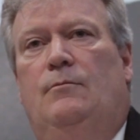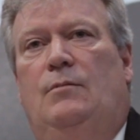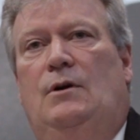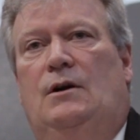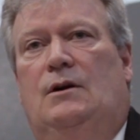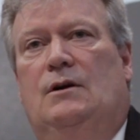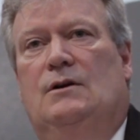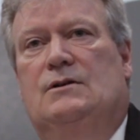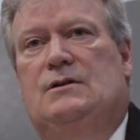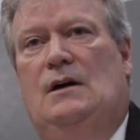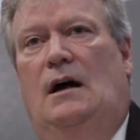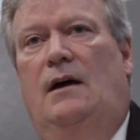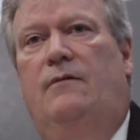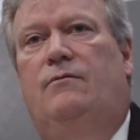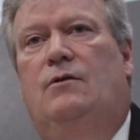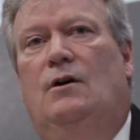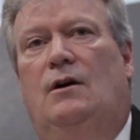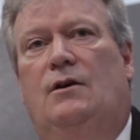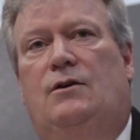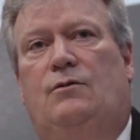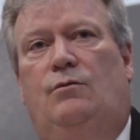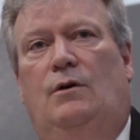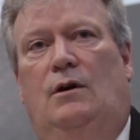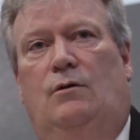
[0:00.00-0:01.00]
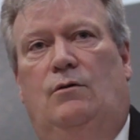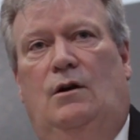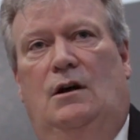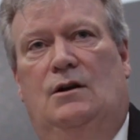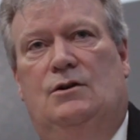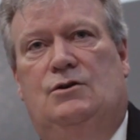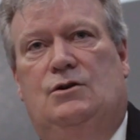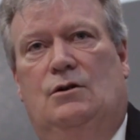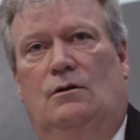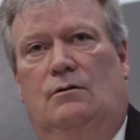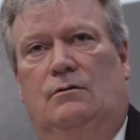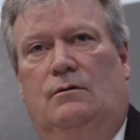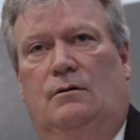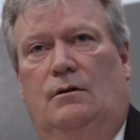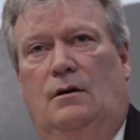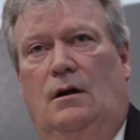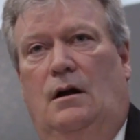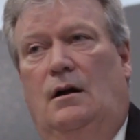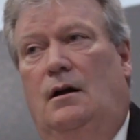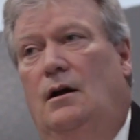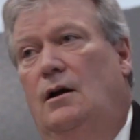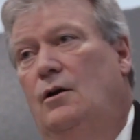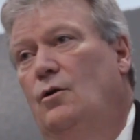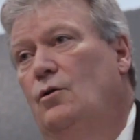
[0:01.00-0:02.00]
because I've got 3 grandchildren,
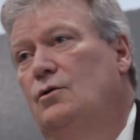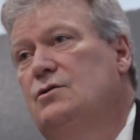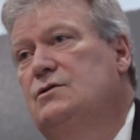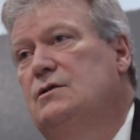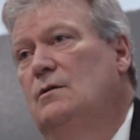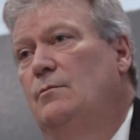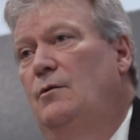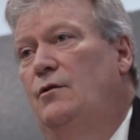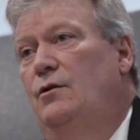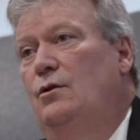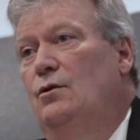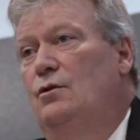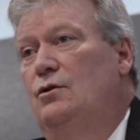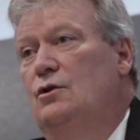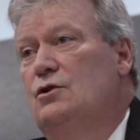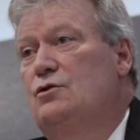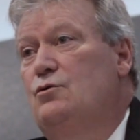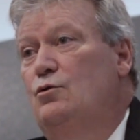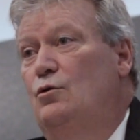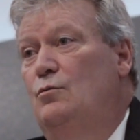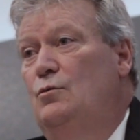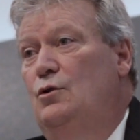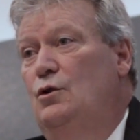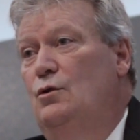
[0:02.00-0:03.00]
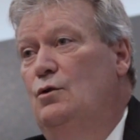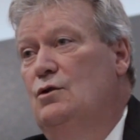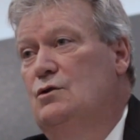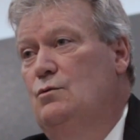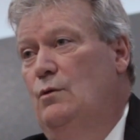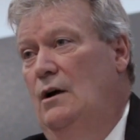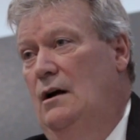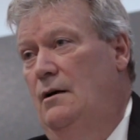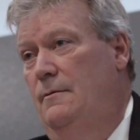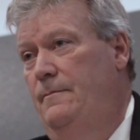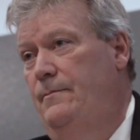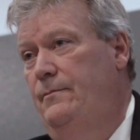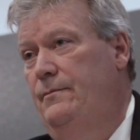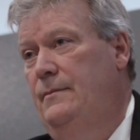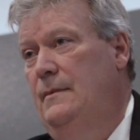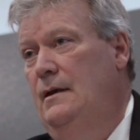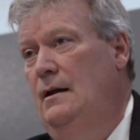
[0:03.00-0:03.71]
and I know some of you in this room do as well.